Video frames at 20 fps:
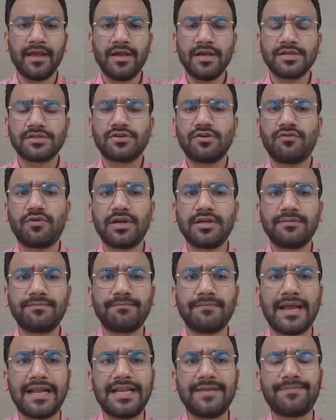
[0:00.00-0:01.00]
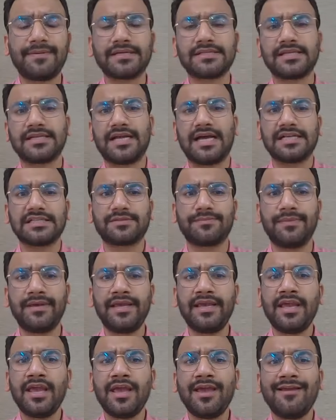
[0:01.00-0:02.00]
So many person ask
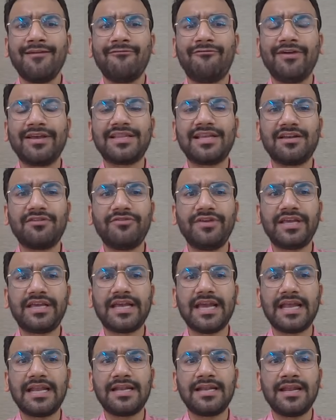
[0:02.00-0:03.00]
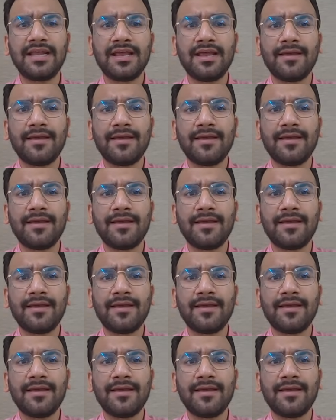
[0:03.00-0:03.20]
me whether we can